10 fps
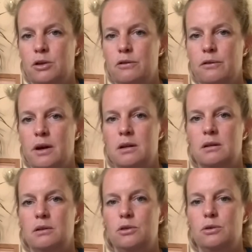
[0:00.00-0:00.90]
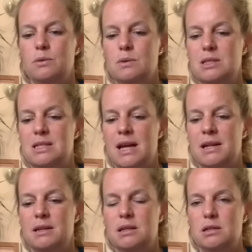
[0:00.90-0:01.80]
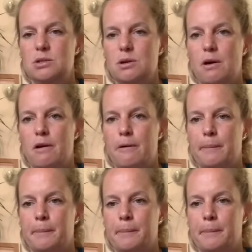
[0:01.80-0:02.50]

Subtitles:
We're going to do 10 each arm.